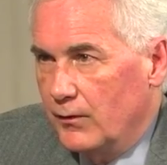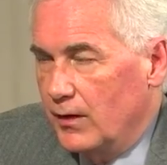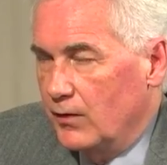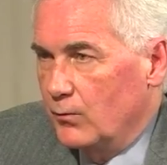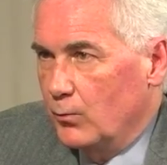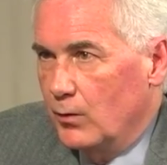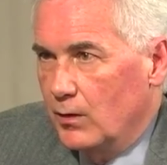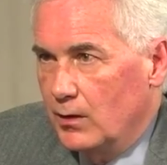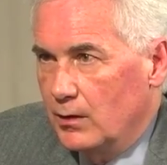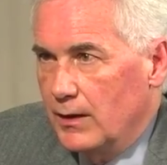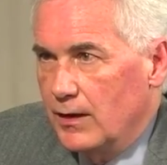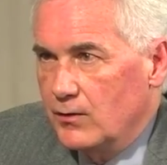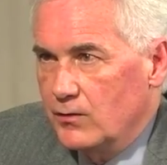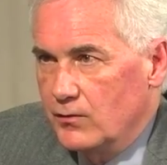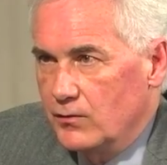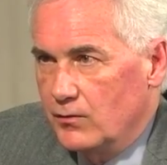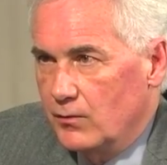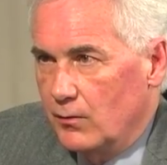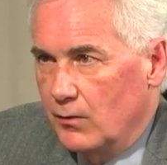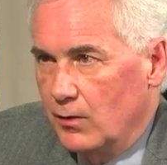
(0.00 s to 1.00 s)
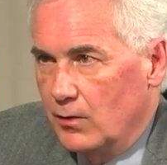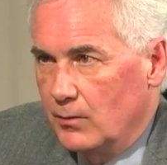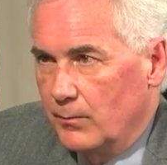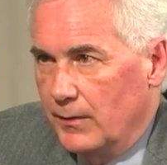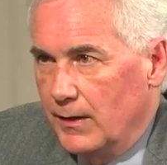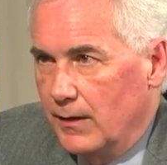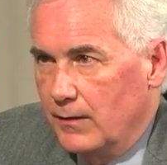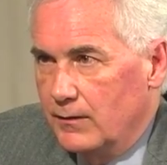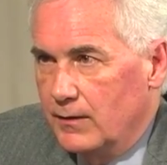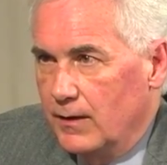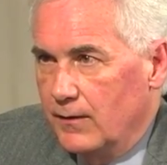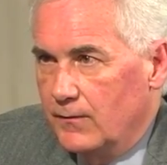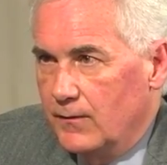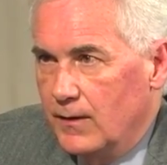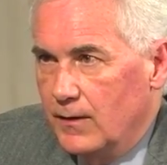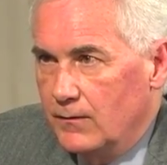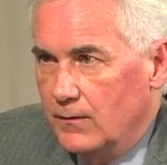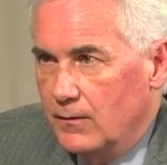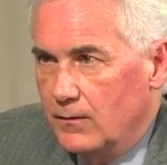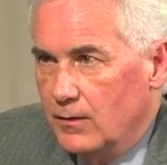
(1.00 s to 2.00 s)
That's what elections are all about, and I
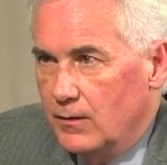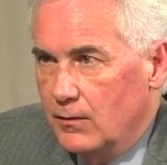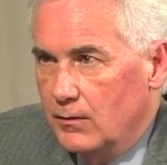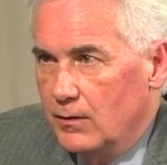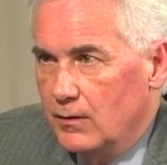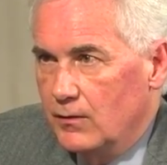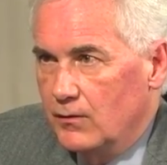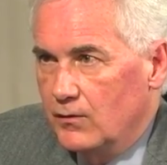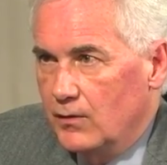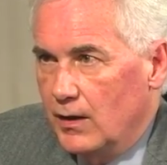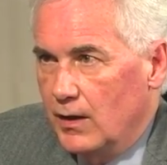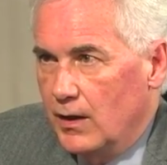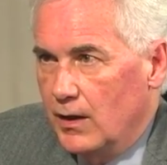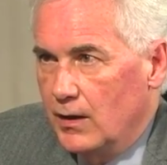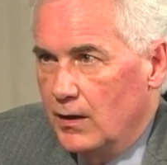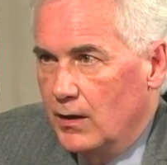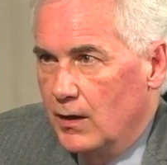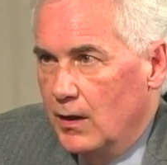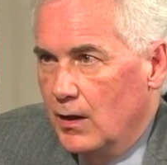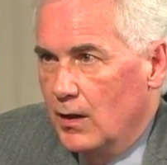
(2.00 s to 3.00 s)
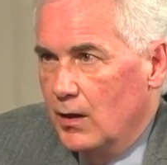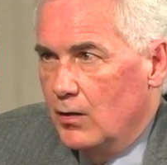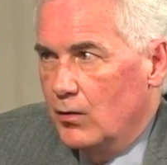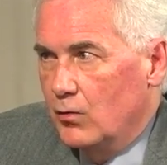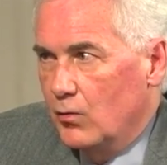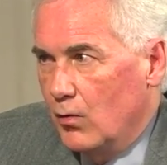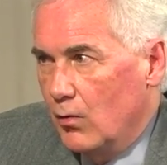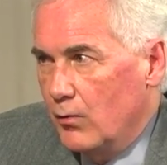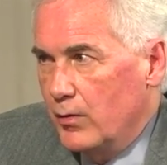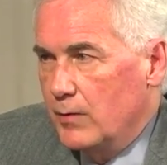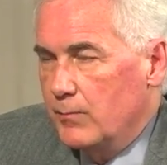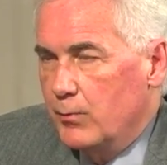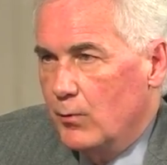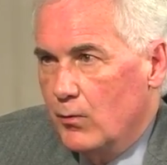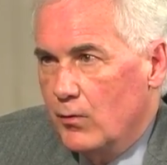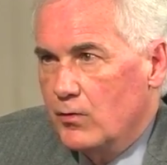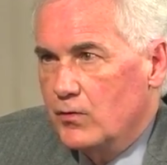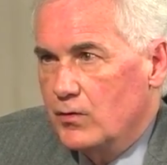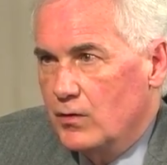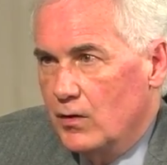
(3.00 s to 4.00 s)
think that there is a growing
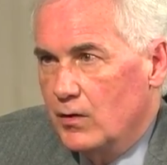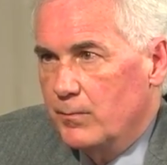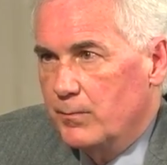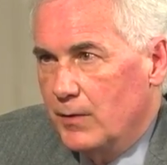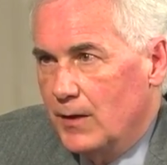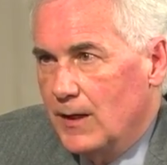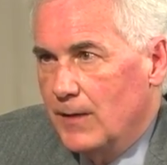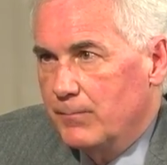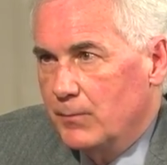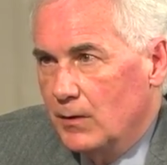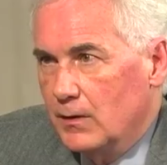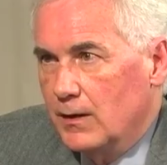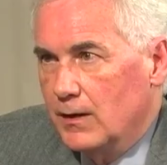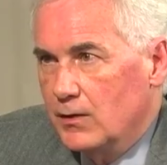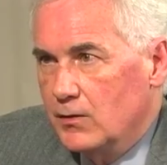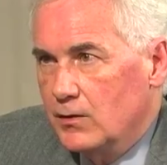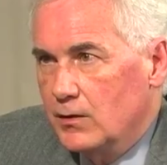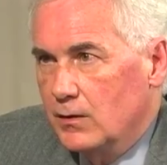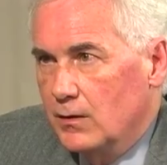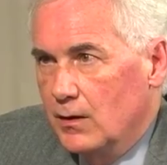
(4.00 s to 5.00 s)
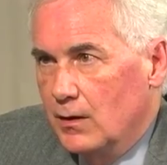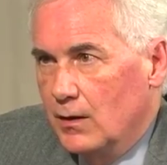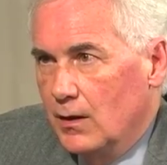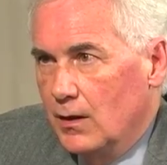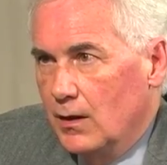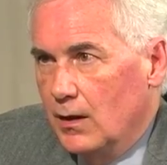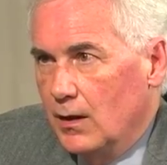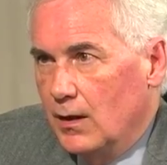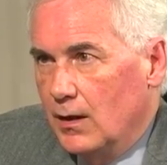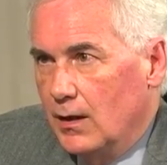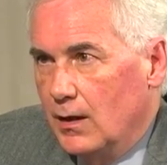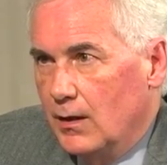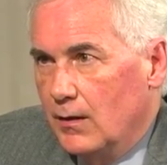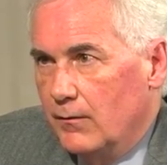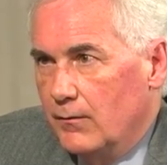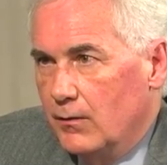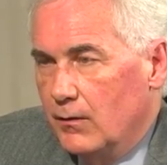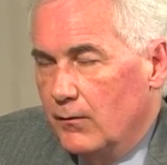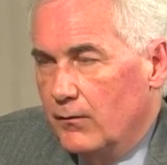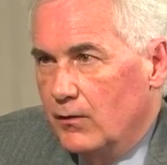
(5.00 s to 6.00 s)
portion of the population,
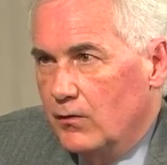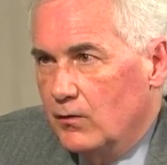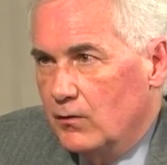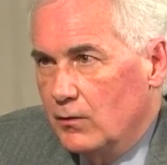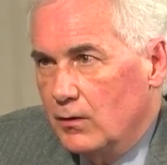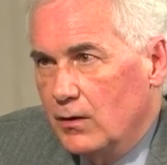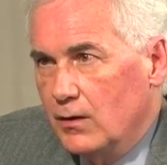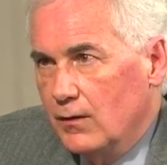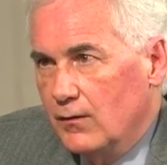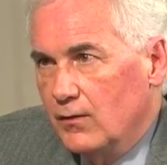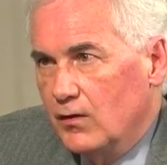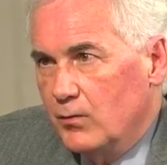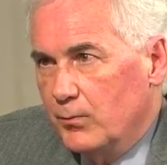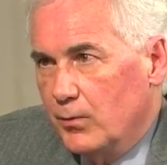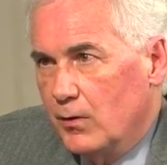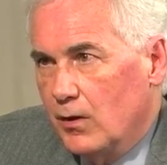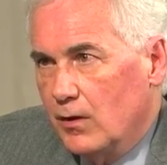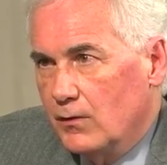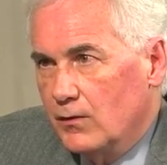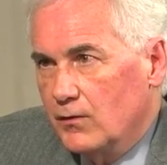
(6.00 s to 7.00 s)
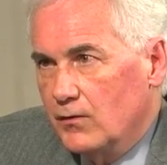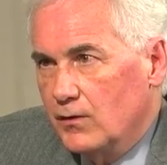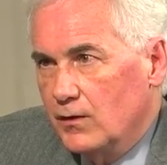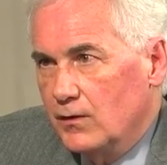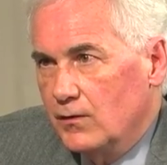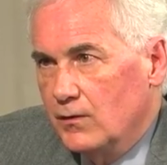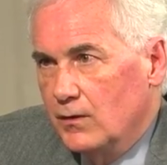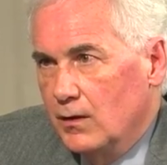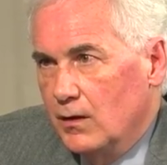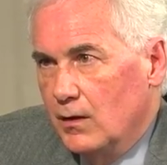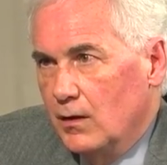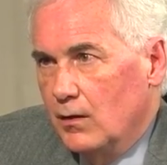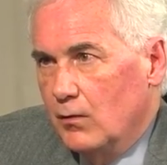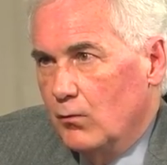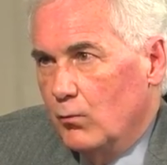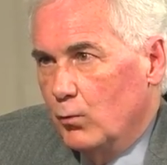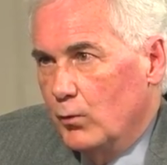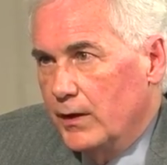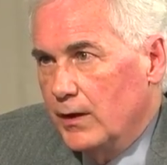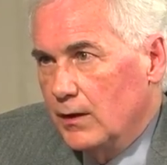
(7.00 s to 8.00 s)
uh, you know, that is looking at these policies
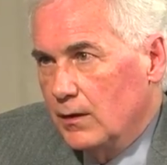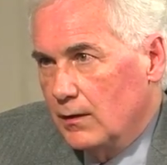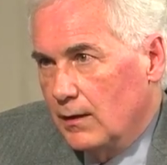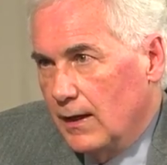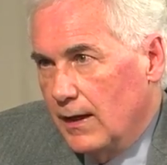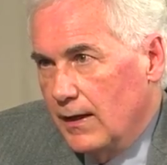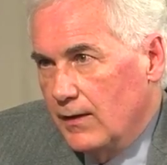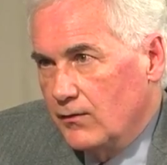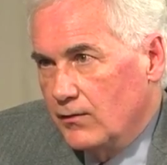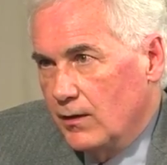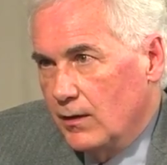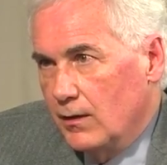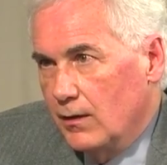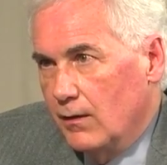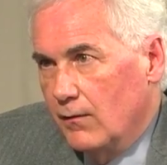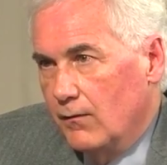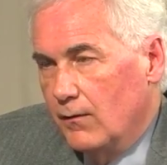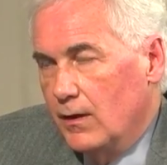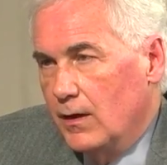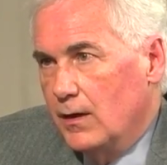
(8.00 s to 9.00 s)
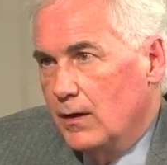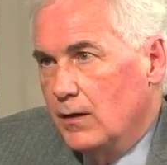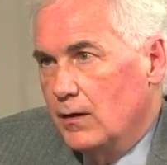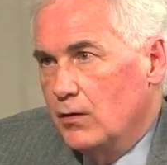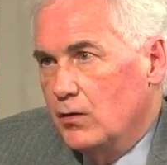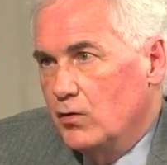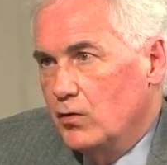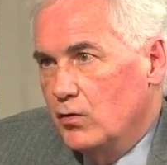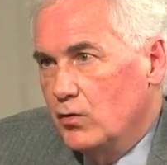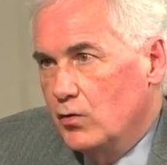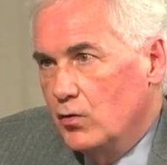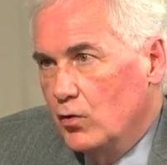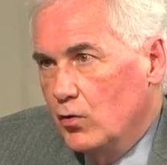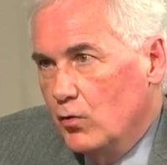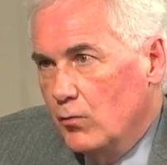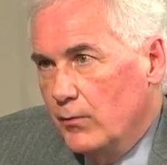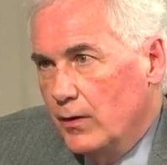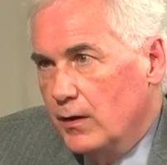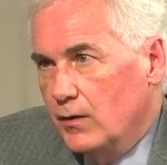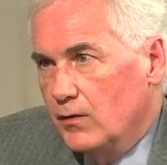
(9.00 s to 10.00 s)
realizing the
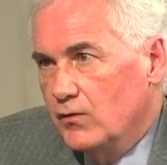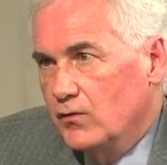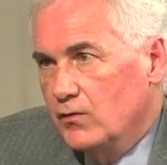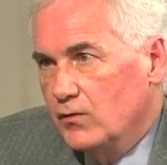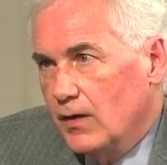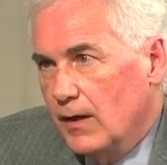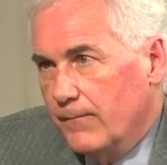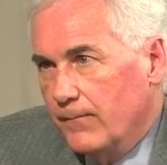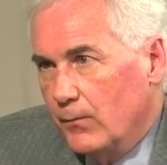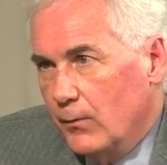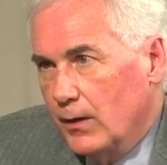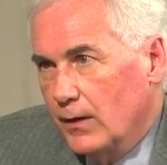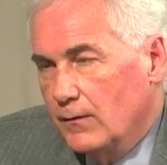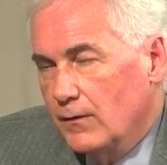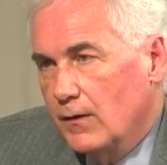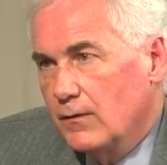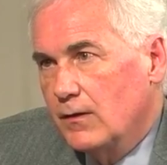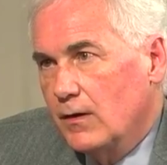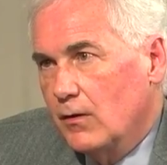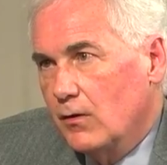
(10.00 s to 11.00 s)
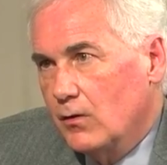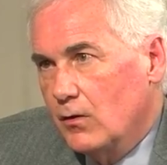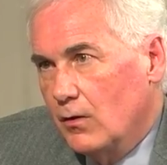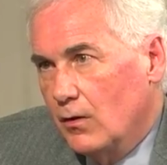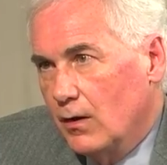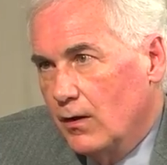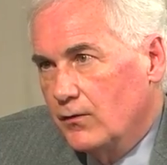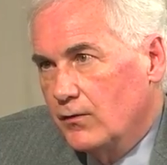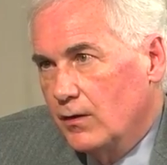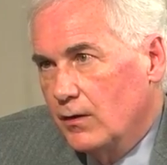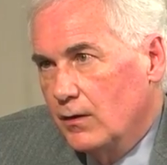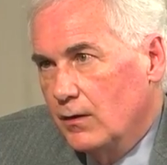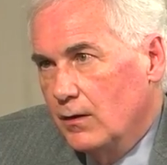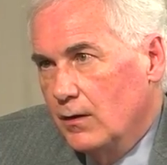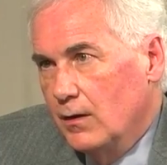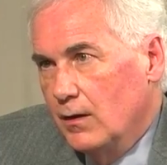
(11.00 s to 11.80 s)
human suffering that they're causing,